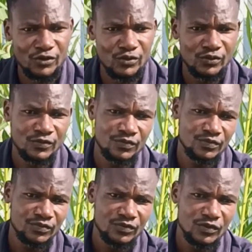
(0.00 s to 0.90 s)
you
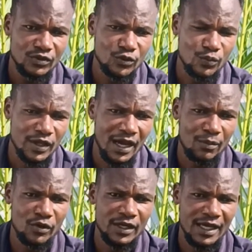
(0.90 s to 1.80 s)
to be
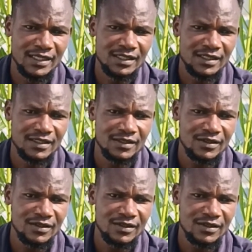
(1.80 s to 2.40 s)
harmonious,